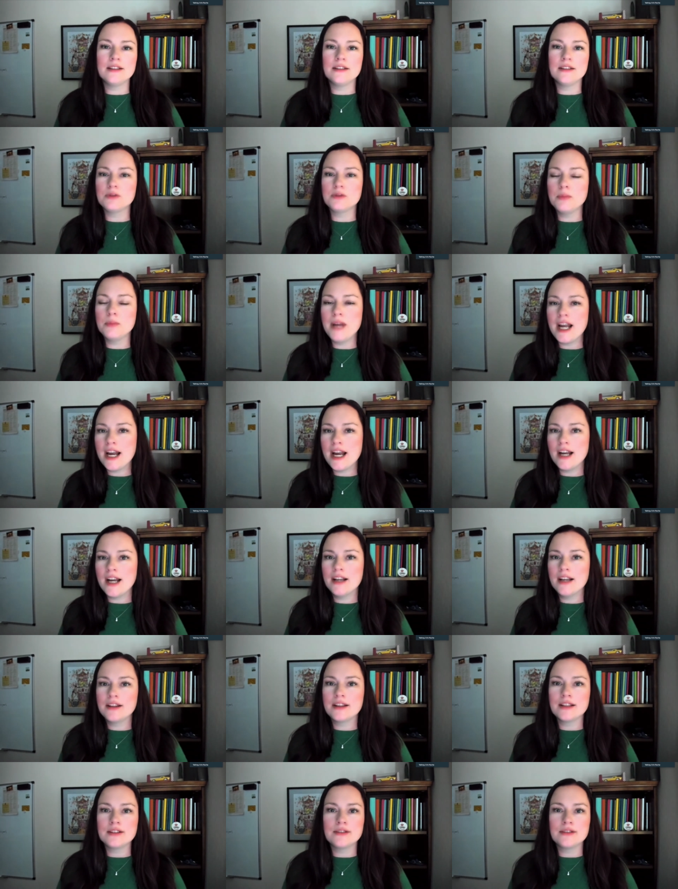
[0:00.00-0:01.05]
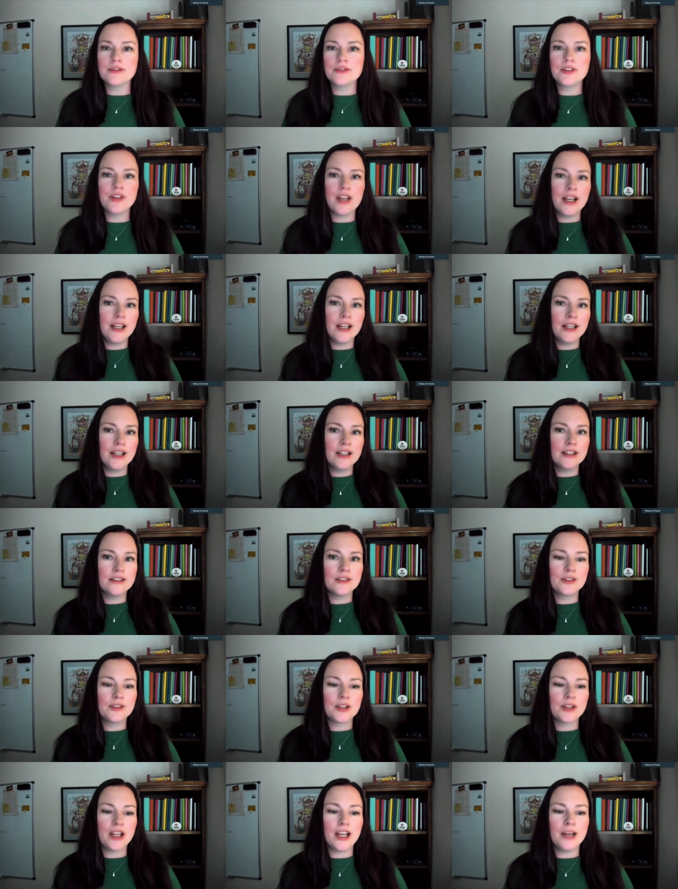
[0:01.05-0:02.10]
I loved math, I loved
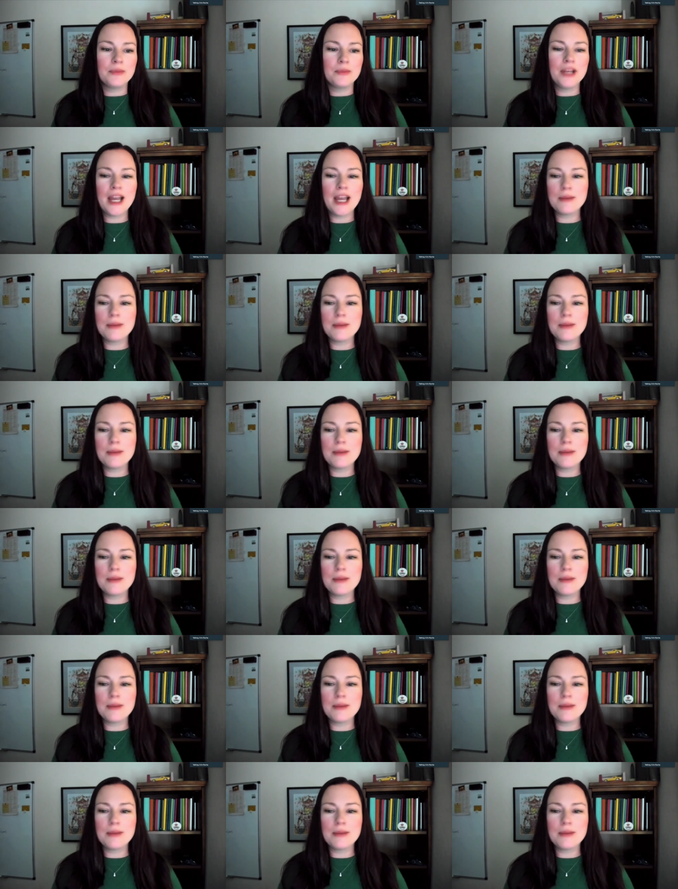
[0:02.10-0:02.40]
science.